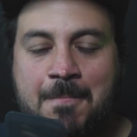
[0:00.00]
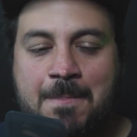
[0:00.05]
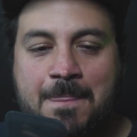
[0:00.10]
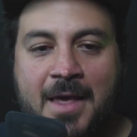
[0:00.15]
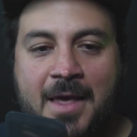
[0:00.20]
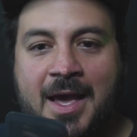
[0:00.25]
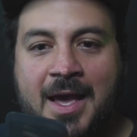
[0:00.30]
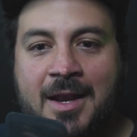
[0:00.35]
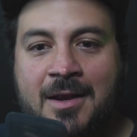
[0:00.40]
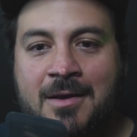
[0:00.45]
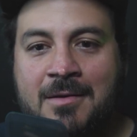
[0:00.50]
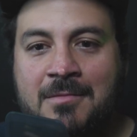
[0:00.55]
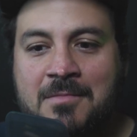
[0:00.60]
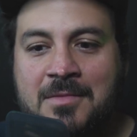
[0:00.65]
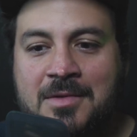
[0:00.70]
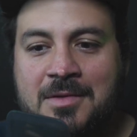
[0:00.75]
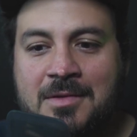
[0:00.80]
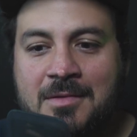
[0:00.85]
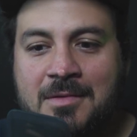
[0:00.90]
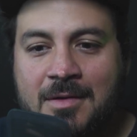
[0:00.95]
And
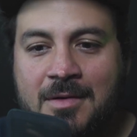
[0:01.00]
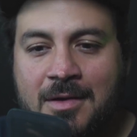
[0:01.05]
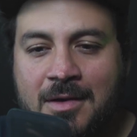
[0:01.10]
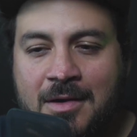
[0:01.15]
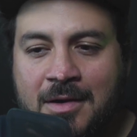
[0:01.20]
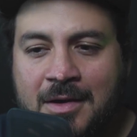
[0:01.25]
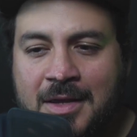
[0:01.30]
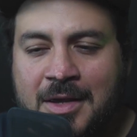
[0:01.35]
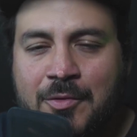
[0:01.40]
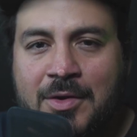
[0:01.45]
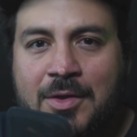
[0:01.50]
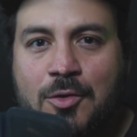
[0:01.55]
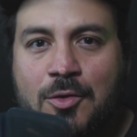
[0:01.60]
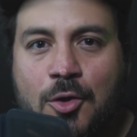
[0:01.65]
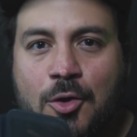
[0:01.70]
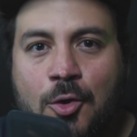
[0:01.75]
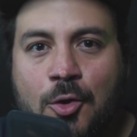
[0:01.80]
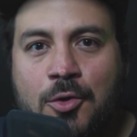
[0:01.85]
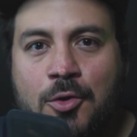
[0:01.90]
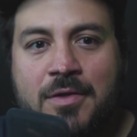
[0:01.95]
even
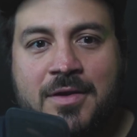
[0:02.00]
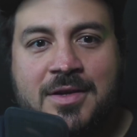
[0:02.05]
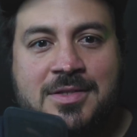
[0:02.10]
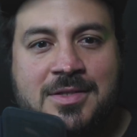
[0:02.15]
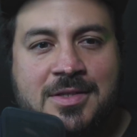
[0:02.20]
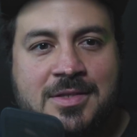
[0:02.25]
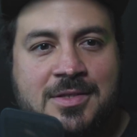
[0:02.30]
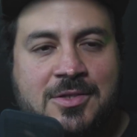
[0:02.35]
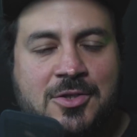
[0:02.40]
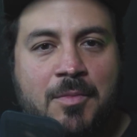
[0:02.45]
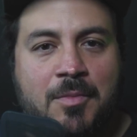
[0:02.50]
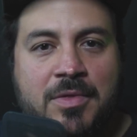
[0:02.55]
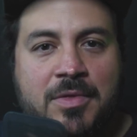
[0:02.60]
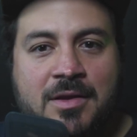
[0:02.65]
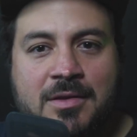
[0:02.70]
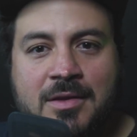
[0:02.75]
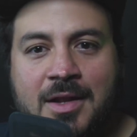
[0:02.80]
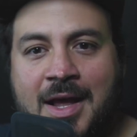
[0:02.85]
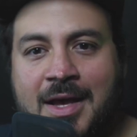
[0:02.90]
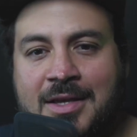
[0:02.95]
though this is
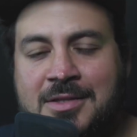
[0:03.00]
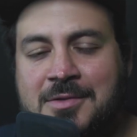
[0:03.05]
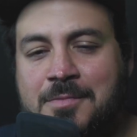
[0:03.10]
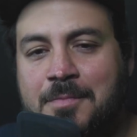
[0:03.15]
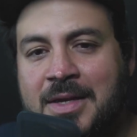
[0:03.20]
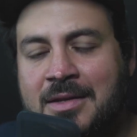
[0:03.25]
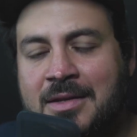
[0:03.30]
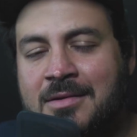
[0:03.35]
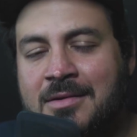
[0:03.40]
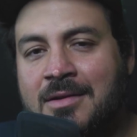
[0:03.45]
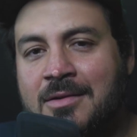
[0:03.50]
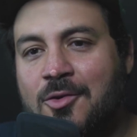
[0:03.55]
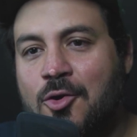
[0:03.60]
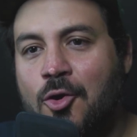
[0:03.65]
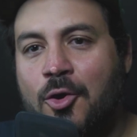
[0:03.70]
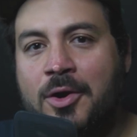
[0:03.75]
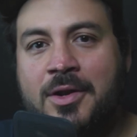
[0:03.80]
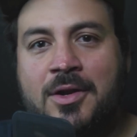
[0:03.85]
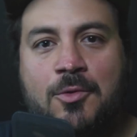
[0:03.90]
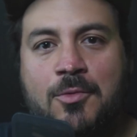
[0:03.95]
something that has been
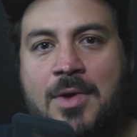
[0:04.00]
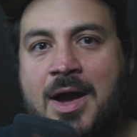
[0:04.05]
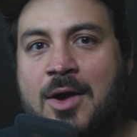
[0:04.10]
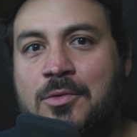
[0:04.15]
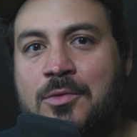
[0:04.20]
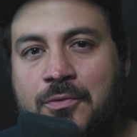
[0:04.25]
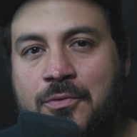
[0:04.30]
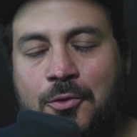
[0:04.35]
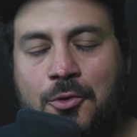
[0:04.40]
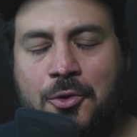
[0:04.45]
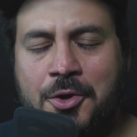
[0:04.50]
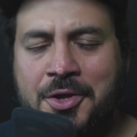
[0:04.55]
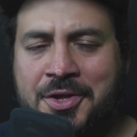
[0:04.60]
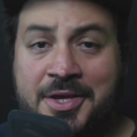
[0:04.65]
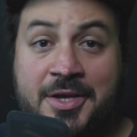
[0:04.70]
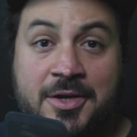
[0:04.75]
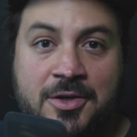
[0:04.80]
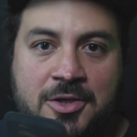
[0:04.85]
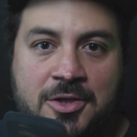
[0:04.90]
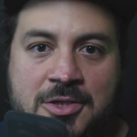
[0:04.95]
going around for
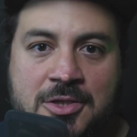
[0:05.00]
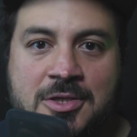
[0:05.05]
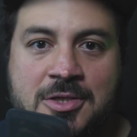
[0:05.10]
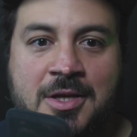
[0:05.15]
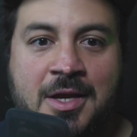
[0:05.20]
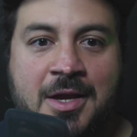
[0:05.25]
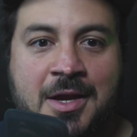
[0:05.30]
years,